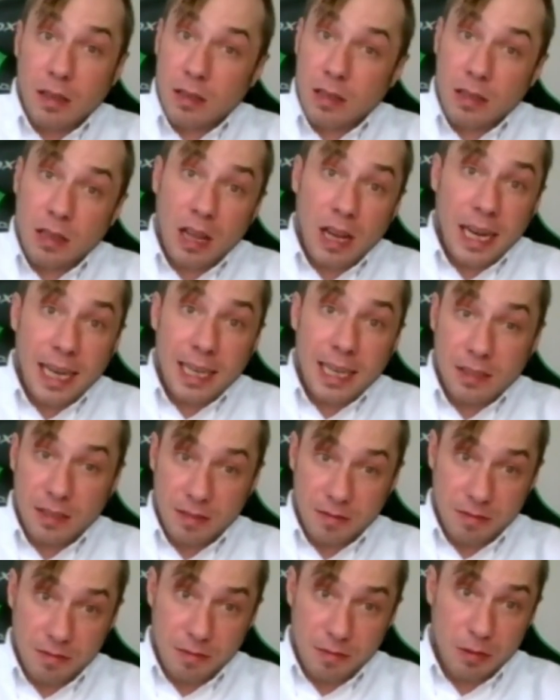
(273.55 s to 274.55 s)
client
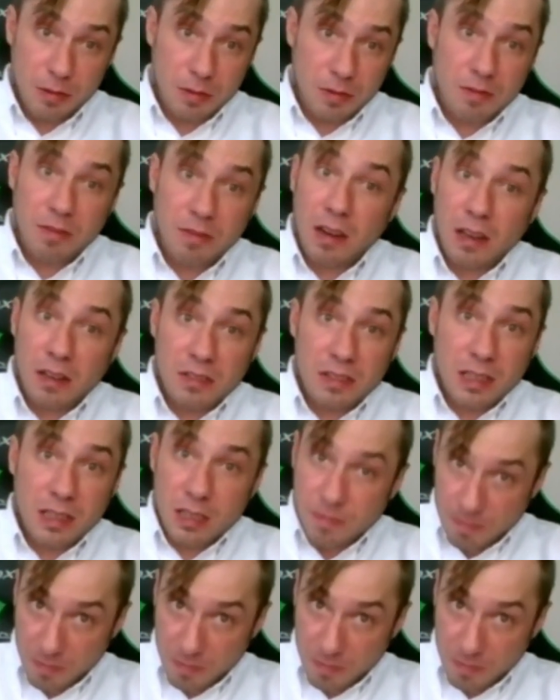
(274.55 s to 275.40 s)
for FileZilla.